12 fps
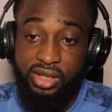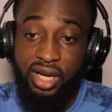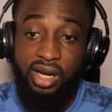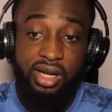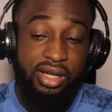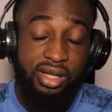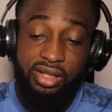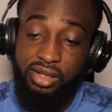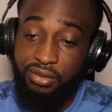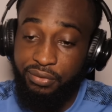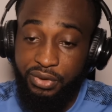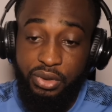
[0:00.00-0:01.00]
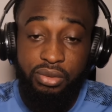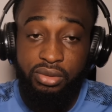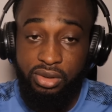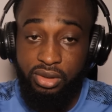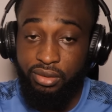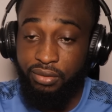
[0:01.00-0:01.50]
Check the
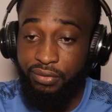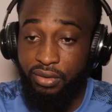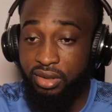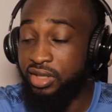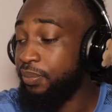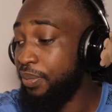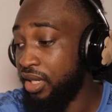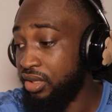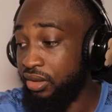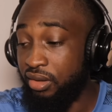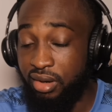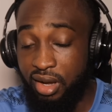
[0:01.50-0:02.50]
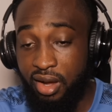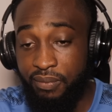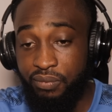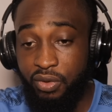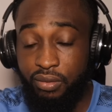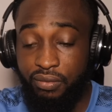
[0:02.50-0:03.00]
views for this
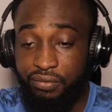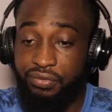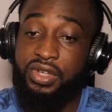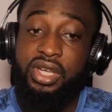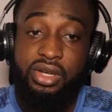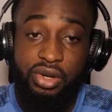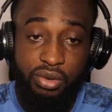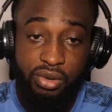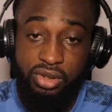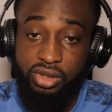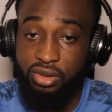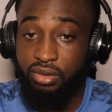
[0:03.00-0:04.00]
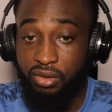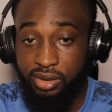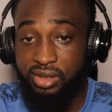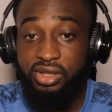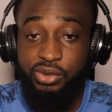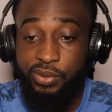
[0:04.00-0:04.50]
particular videos
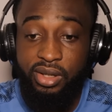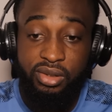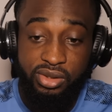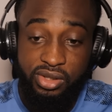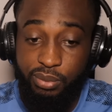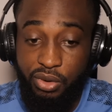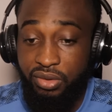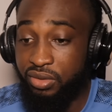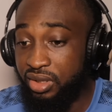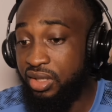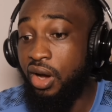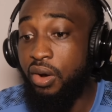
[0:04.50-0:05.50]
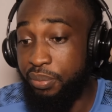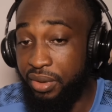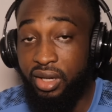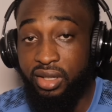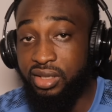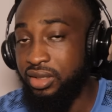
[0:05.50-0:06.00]
or this record tomorrow. You see how
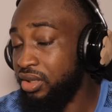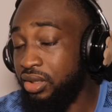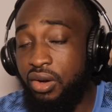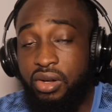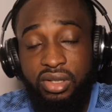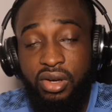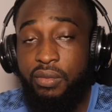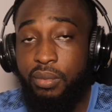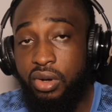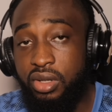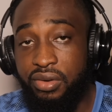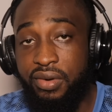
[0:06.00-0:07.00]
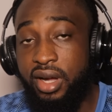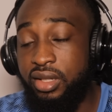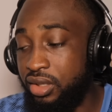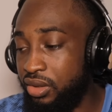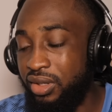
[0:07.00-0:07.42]
big it is. It's all money, right?